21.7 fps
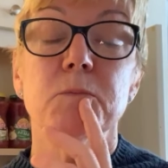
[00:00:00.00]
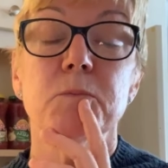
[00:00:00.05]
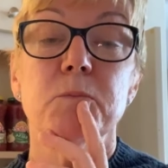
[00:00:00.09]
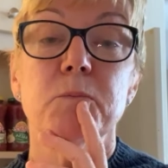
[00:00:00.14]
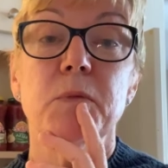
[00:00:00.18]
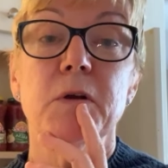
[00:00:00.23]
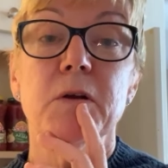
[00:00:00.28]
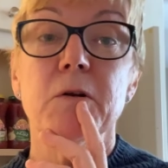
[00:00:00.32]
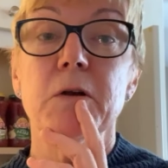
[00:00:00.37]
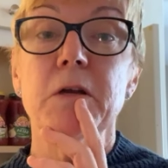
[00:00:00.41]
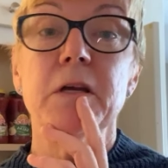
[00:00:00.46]

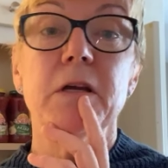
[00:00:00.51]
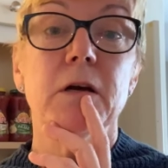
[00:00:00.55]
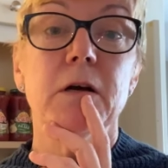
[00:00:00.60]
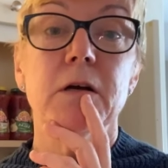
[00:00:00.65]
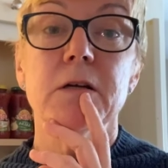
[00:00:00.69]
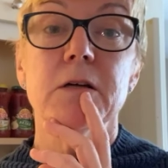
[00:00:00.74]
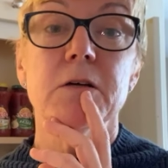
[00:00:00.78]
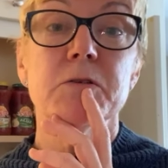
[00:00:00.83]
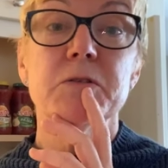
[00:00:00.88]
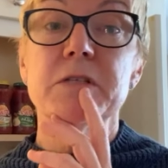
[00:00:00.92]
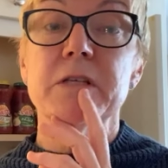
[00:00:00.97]
Marie
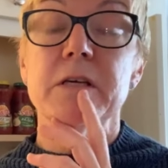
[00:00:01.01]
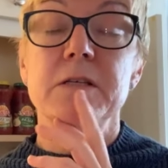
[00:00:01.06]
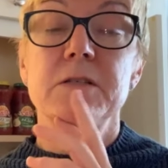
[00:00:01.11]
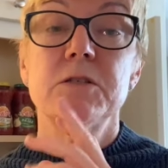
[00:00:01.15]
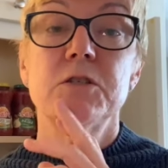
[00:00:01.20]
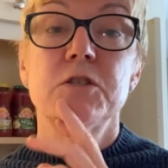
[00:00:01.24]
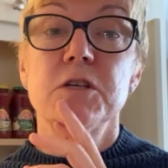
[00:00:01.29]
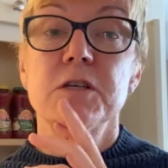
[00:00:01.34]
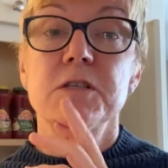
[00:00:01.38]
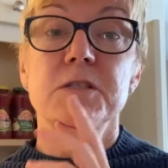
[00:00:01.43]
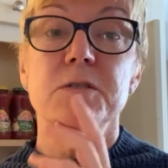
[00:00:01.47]
Kondo says
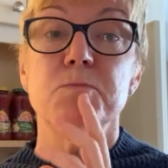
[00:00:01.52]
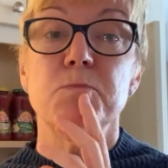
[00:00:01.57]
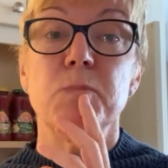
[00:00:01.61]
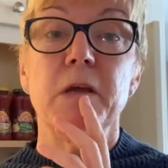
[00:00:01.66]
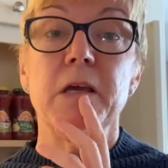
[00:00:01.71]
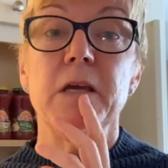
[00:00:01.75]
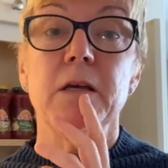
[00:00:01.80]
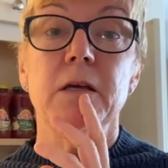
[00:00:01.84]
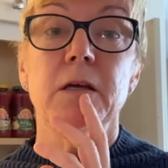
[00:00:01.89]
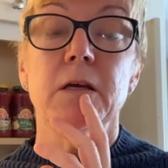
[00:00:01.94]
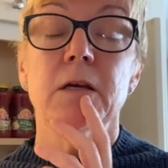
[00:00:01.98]
just
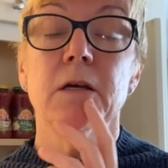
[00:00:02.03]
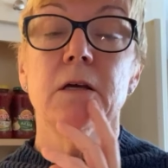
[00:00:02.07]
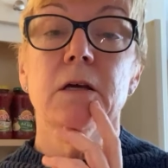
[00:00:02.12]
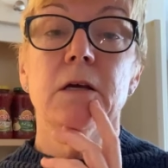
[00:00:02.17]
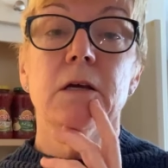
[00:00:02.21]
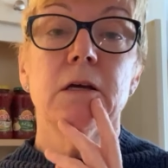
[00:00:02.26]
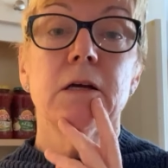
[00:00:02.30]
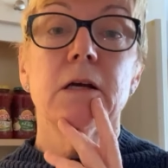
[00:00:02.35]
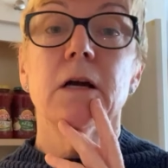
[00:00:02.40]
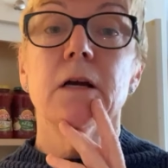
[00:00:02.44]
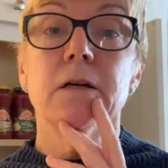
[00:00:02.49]
make
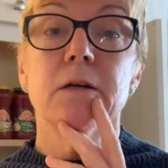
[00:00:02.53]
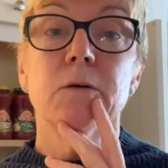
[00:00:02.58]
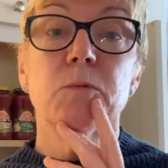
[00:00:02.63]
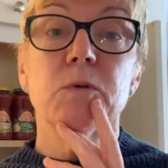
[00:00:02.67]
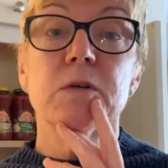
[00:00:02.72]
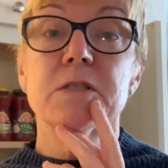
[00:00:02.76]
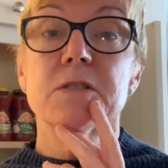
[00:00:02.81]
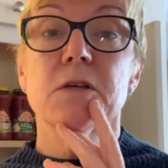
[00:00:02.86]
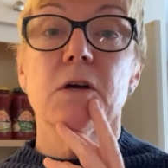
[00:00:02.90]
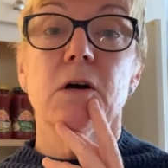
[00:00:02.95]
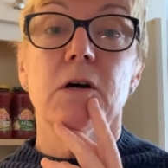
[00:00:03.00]
kind of
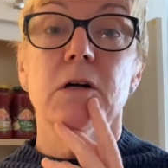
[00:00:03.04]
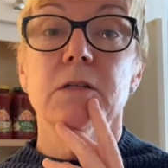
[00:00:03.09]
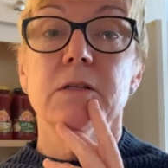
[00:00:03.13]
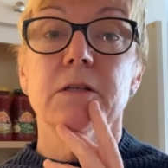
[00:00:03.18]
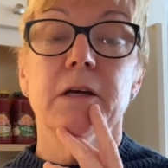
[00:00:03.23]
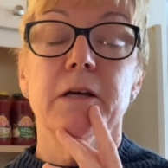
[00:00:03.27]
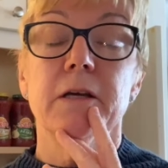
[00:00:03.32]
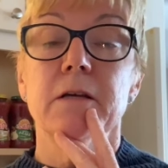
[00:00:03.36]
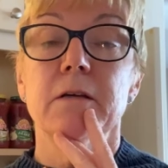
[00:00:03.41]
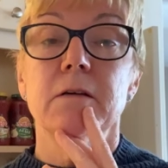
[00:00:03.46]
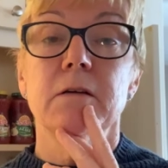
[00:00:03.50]
what's called
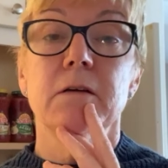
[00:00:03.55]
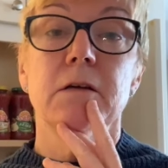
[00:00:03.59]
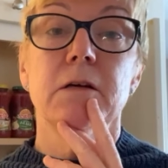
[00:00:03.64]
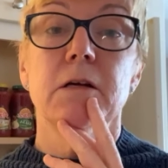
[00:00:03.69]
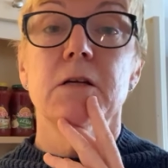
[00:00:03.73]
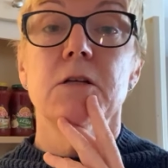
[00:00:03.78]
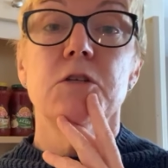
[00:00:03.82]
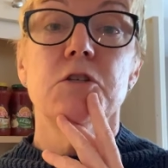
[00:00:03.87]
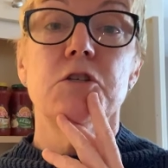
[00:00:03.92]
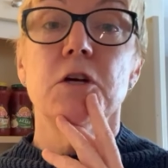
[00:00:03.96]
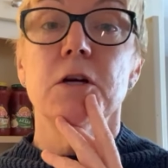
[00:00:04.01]
a
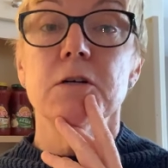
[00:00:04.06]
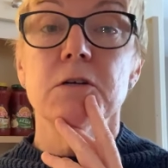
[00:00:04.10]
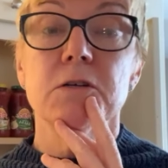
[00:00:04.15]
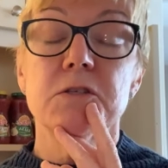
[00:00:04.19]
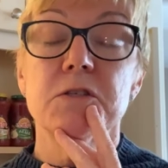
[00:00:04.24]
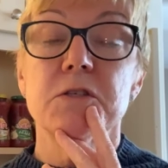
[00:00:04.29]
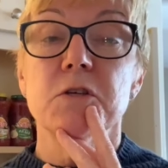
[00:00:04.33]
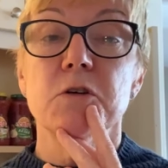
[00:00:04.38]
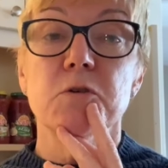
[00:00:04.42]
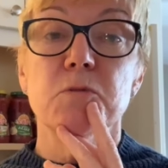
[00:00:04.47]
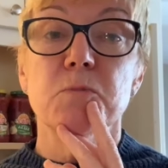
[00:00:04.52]
junk
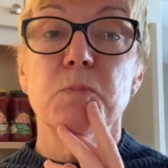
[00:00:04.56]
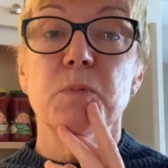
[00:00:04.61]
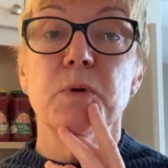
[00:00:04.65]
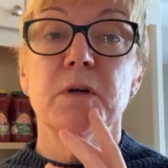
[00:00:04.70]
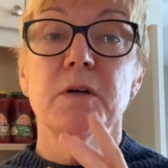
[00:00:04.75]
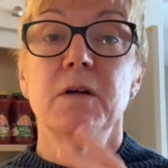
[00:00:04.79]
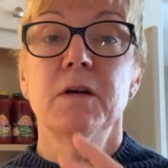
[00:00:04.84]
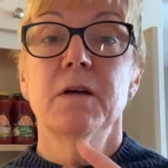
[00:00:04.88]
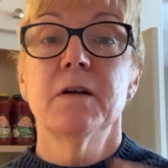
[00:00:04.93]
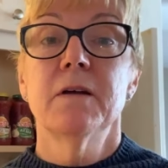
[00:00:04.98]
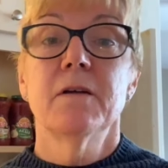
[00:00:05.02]
soup,
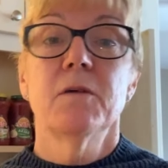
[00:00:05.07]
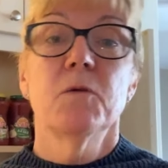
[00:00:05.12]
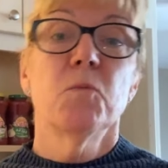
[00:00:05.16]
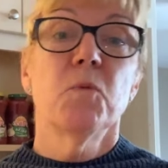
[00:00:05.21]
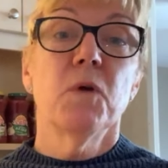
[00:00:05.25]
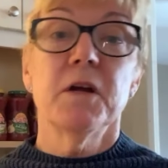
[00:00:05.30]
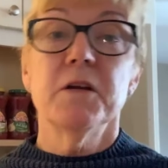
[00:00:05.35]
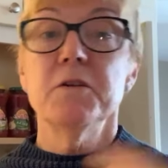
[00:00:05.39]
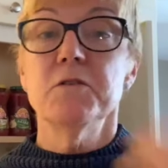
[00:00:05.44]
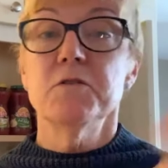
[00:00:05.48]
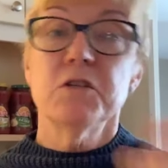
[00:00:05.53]

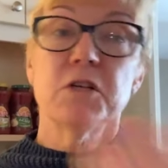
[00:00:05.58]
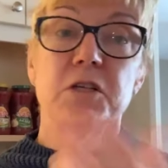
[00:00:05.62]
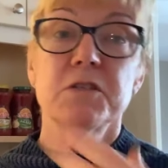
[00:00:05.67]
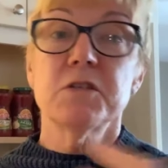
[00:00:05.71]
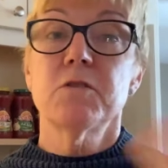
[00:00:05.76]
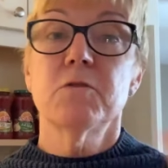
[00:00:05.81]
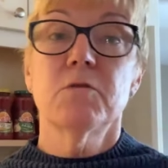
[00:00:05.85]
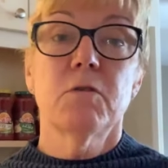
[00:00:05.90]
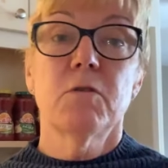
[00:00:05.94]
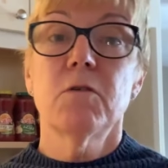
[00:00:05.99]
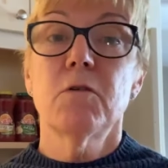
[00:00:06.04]
where you just
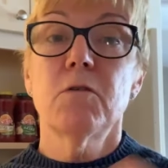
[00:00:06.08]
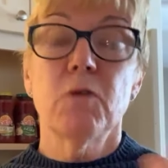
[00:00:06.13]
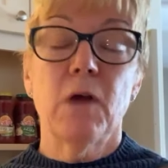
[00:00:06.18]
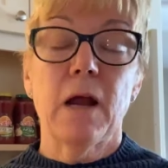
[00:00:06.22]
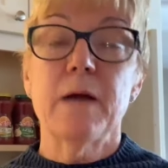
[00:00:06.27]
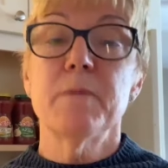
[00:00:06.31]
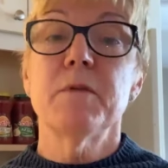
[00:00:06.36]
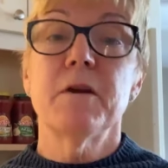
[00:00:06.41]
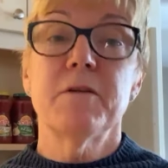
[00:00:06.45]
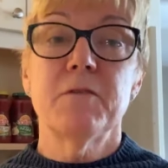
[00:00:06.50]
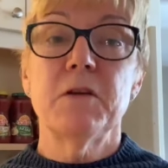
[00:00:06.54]

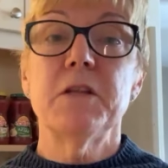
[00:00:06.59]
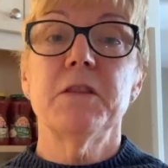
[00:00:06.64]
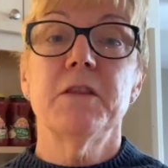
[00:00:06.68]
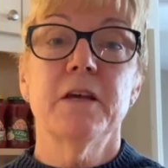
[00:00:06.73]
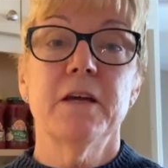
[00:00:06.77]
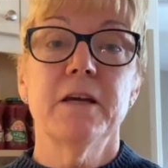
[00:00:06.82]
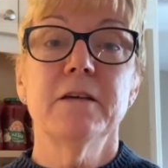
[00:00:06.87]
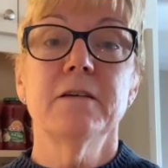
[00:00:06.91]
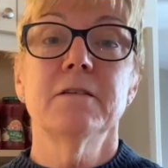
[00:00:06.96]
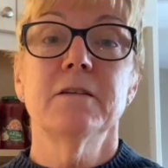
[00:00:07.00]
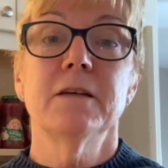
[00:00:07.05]
grab
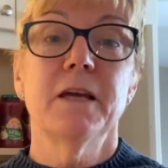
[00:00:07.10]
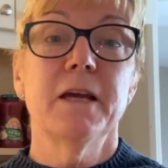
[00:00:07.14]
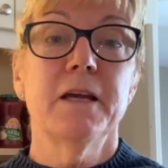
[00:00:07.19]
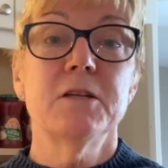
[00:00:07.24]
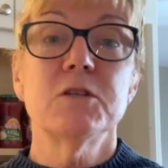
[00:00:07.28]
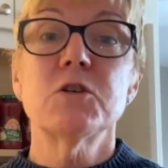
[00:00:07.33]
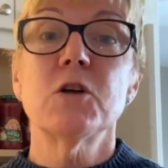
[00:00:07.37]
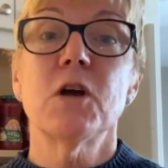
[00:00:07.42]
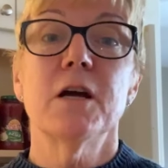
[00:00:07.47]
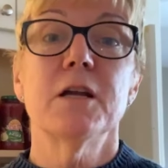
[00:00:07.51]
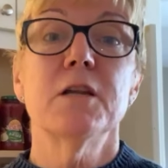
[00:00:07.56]
everything and
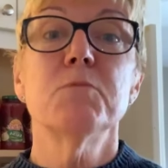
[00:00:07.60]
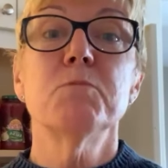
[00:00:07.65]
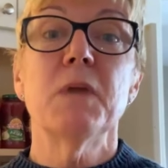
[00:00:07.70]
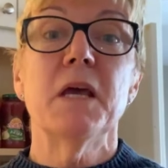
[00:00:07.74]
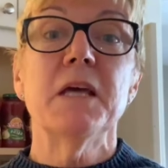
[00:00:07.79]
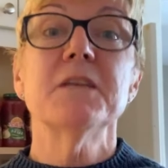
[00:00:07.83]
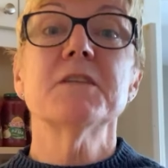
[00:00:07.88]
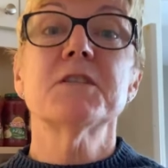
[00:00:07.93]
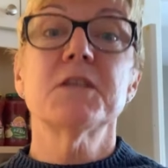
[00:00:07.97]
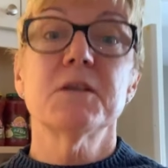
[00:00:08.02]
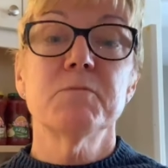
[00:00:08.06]
try to
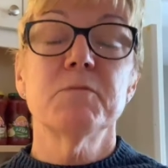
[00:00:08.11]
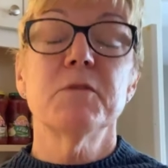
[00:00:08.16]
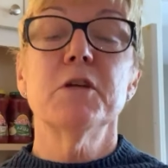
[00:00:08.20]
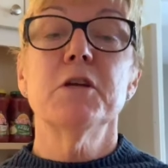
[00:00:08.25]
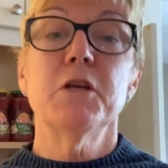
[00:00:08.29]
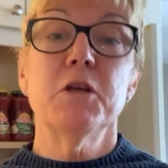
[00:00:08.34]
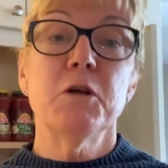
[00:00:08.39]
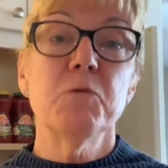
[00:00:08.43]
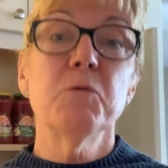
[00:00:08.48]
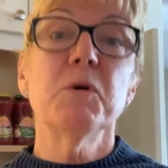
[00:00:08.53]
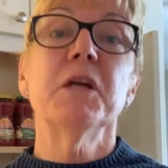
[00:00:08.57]
make something
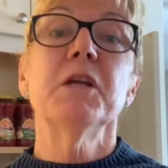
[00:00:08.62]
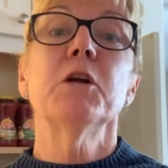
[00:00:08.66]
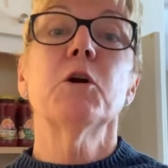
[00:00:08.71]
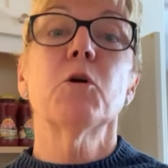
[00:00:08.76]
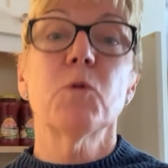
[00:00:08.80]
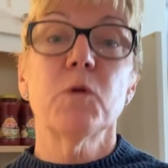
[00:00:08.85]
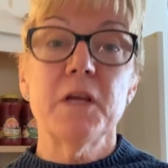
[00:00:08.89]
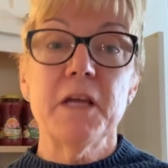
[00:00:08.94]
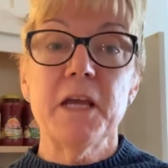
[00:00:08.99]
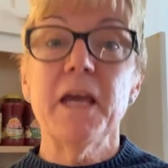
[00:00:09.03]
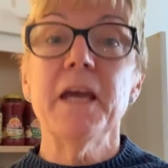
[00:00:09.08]
new and
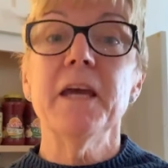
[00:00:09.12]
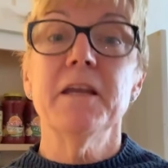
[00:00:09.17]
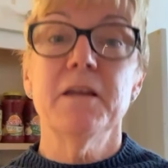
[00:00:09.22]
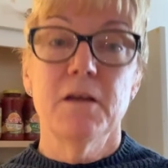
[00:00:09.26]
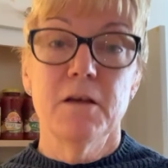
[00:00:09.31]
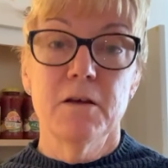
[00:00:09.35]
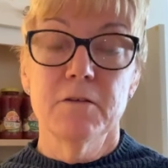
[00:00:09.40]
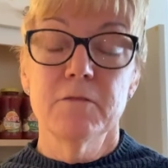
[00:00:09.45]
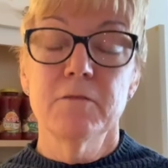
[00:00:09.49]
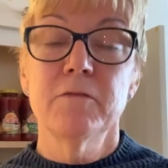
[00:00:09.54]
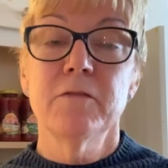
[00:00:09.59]

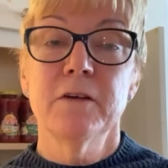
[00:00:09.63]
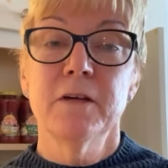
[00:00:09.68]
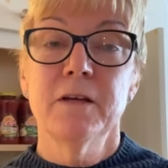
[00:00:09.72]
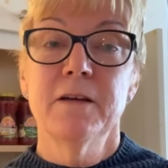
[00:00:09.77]
creative